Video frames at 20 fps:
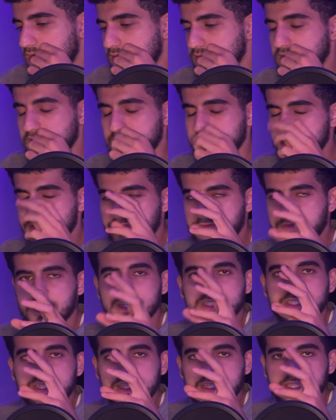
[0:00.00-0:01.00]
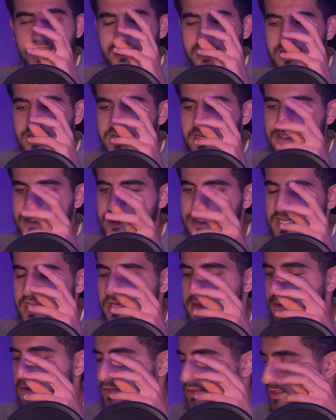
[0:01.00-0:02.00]
The first thing that I can say
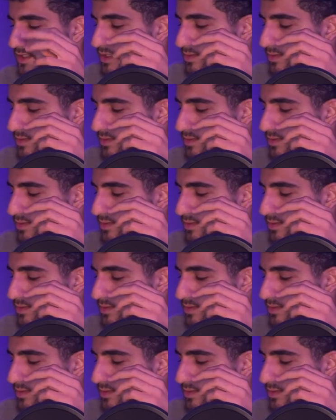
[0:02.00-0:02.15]
about this